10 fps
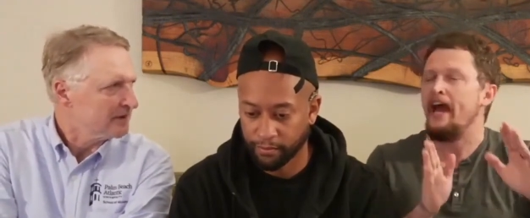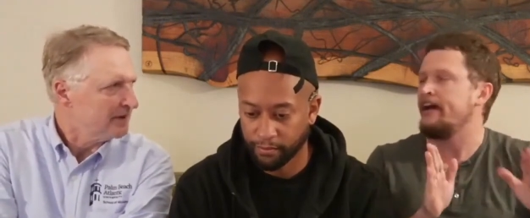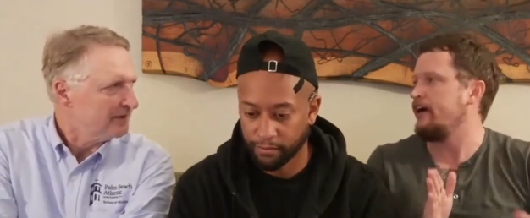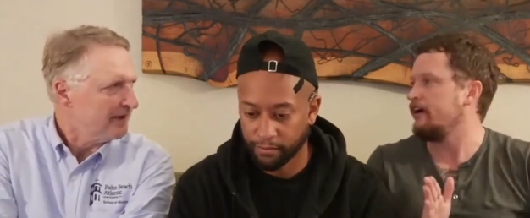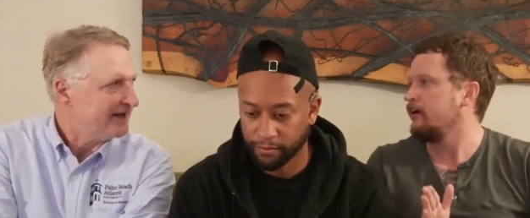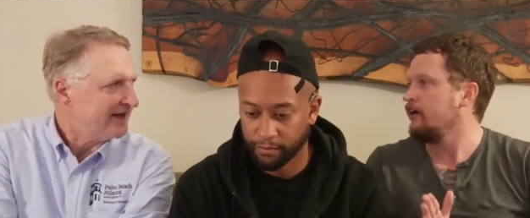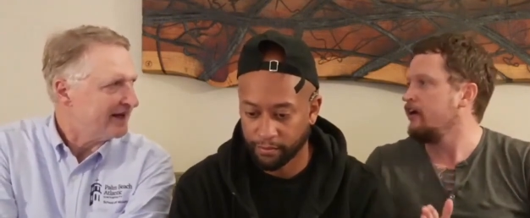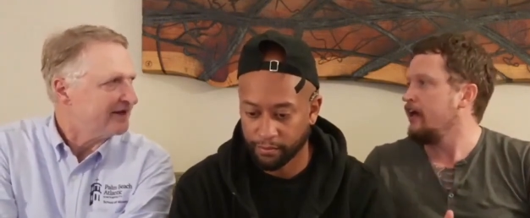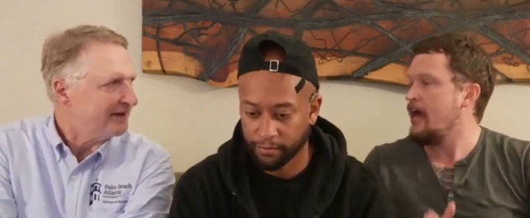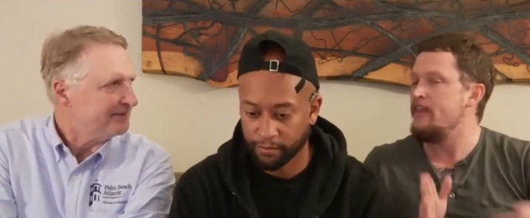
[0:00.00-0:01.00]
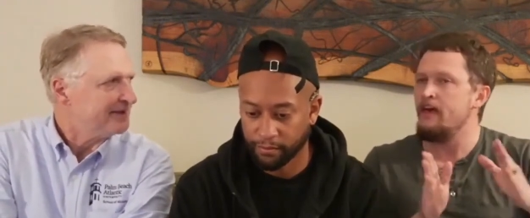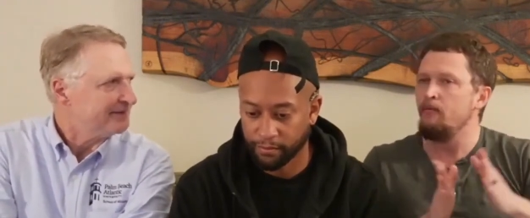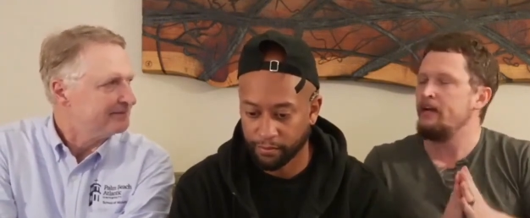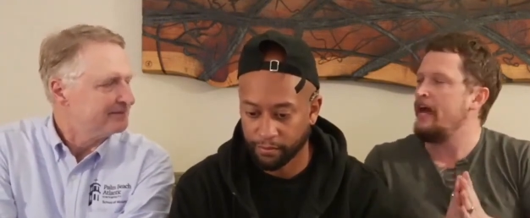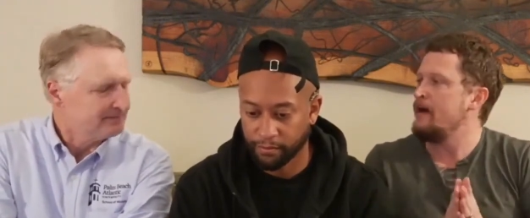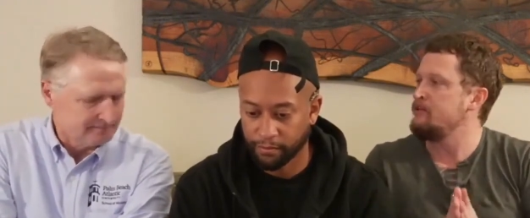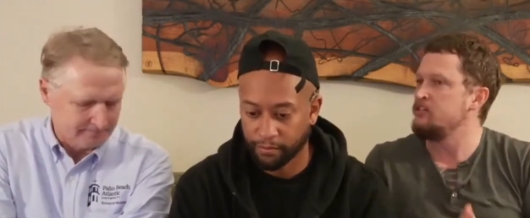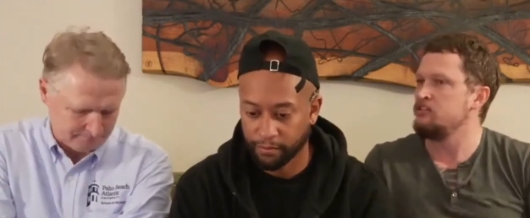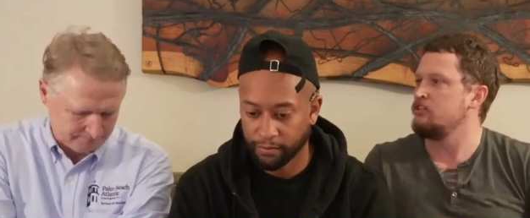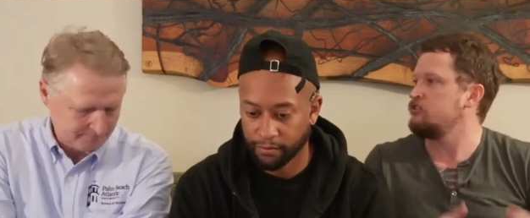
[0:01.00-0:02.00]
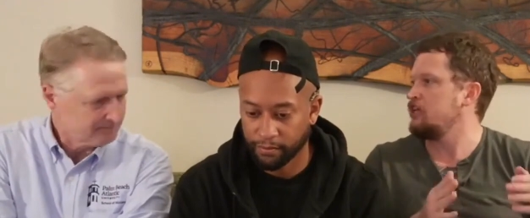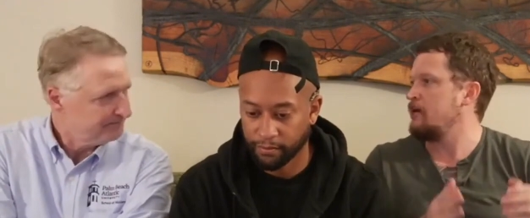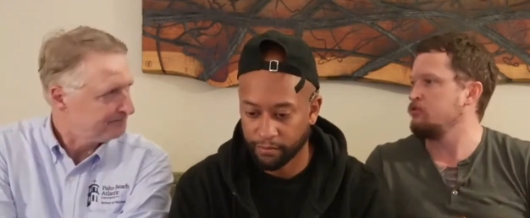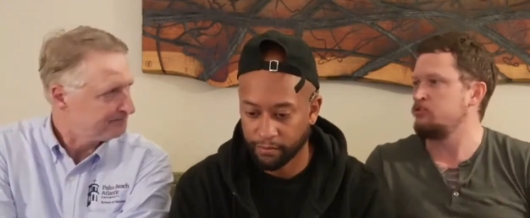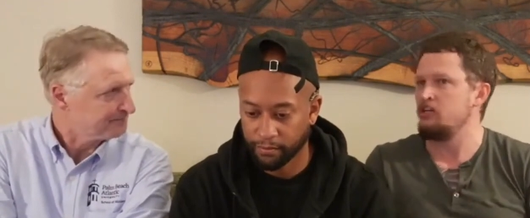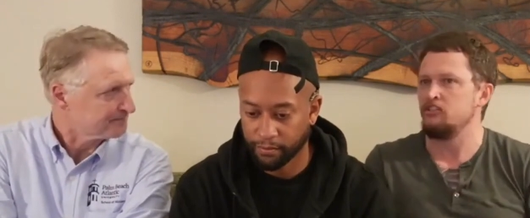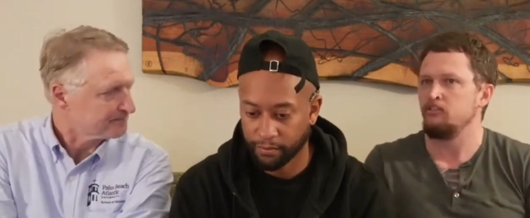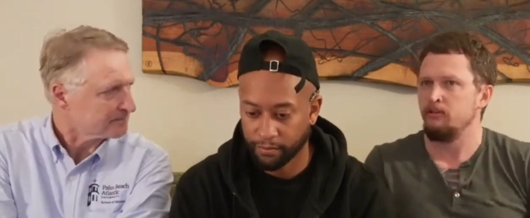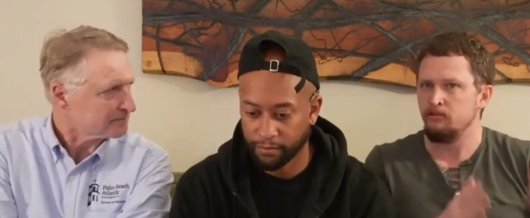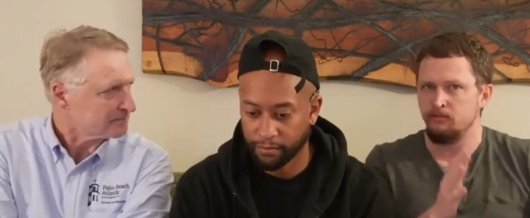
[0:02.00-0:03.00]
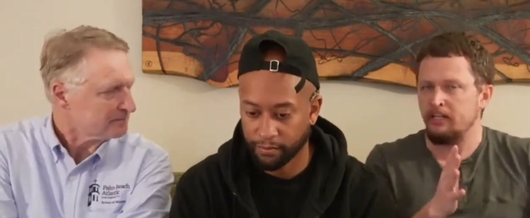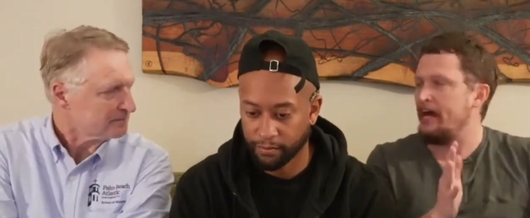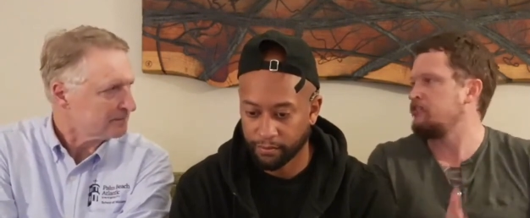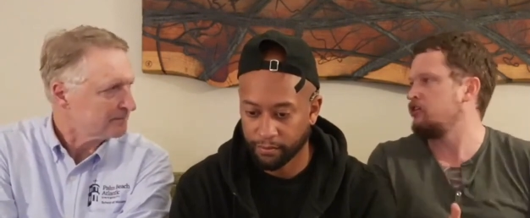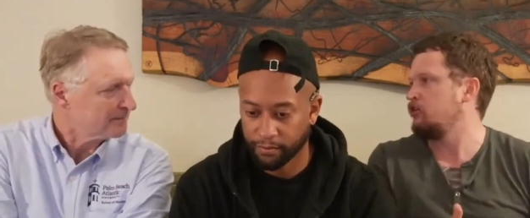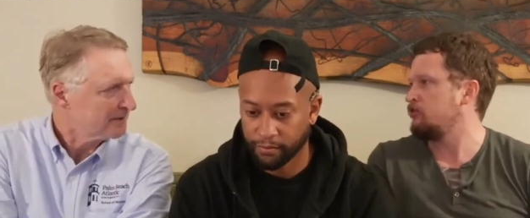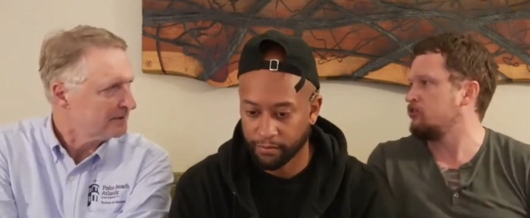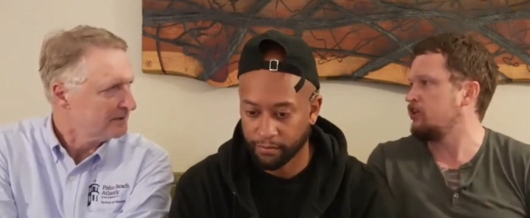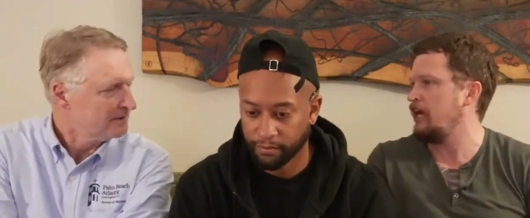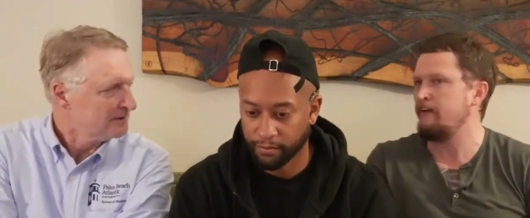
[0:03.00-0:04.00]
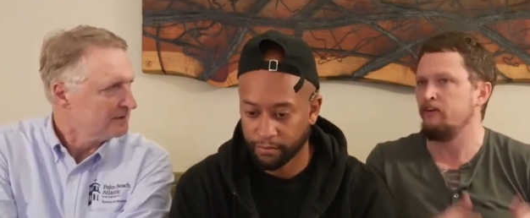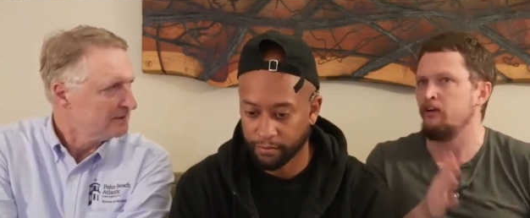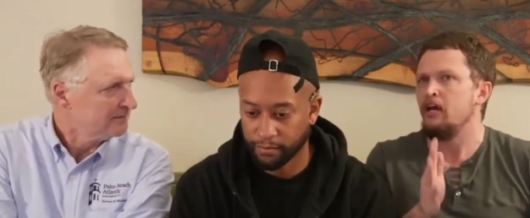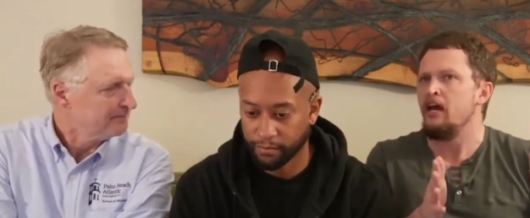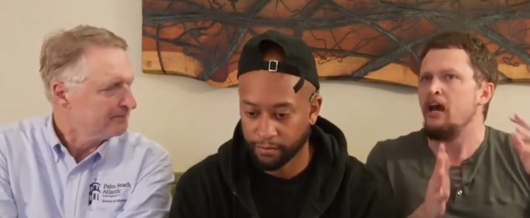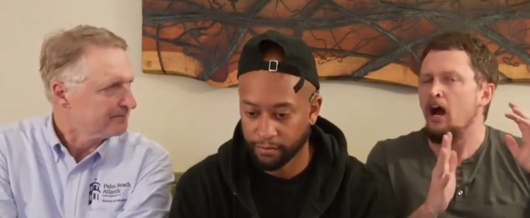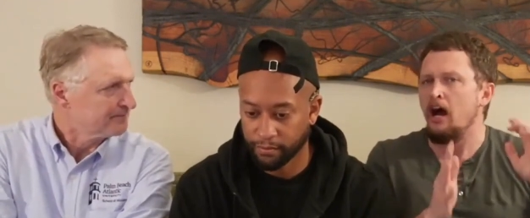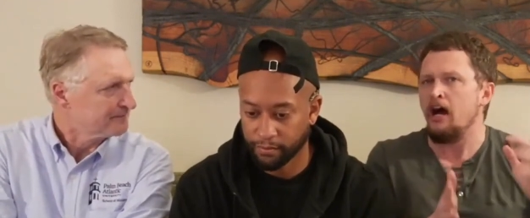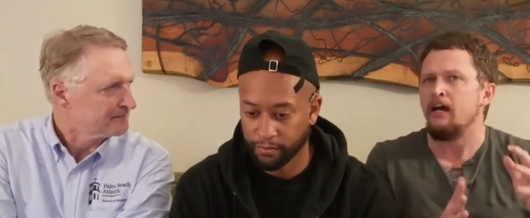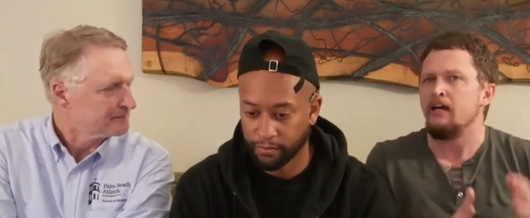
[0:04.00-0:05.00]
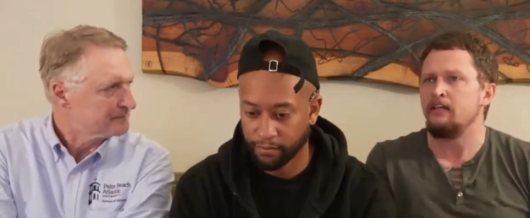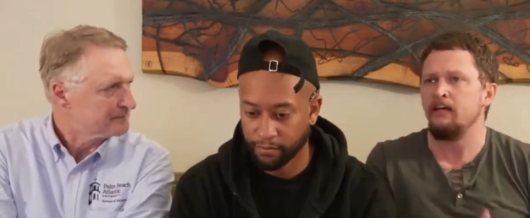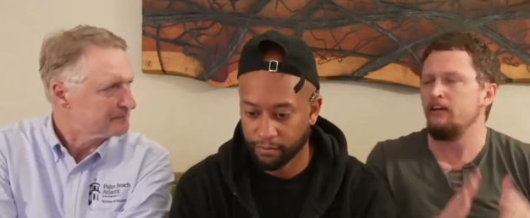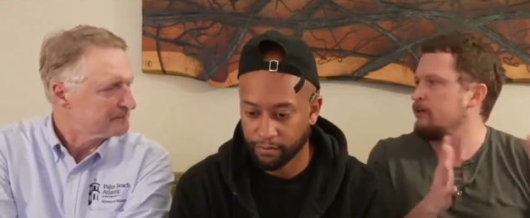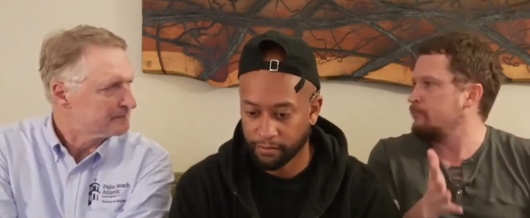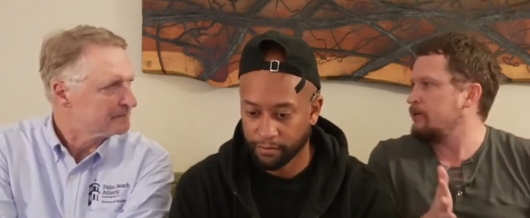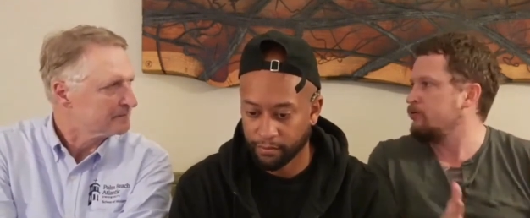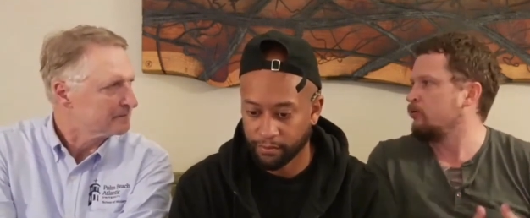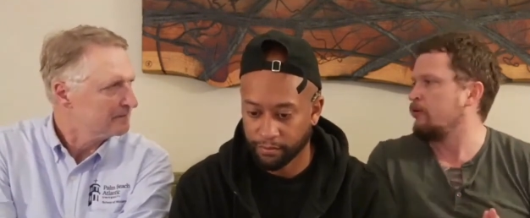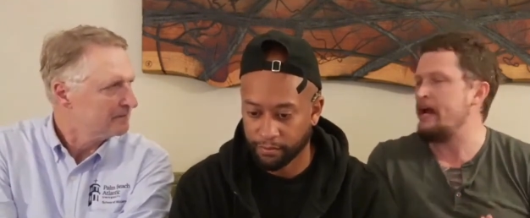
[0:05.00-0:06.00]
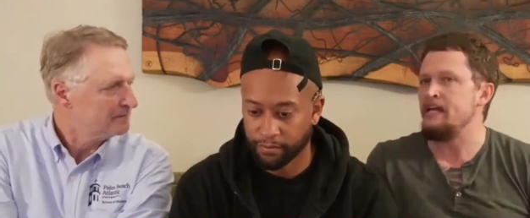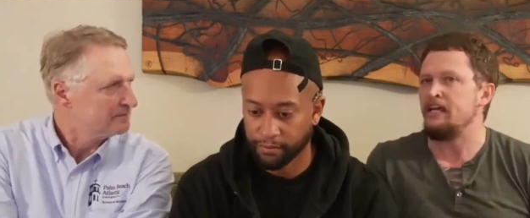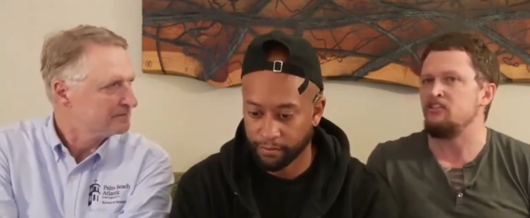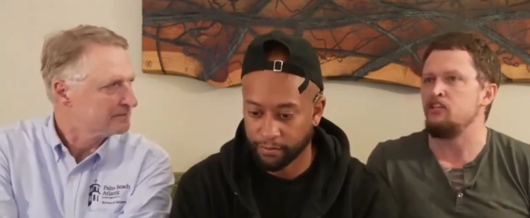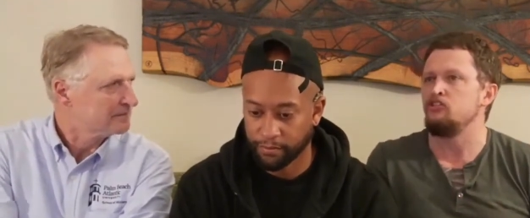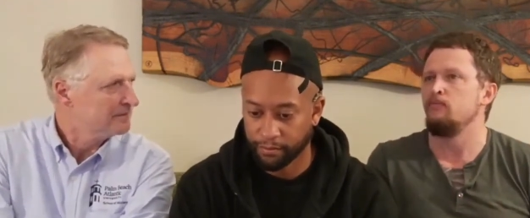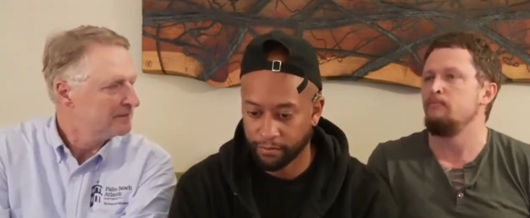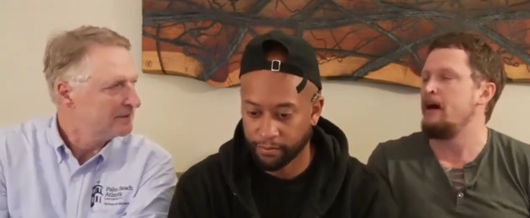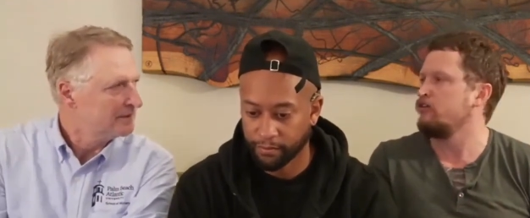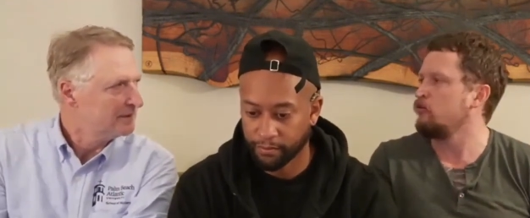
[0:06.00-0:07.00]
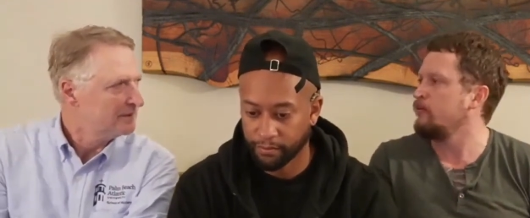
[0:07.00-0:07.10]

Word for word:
Speaker 1: Agag. Agag, yeah. And then what happens is, is Samuel says, is going to execute this king for uh, killing people and raiding. And he says, your mother will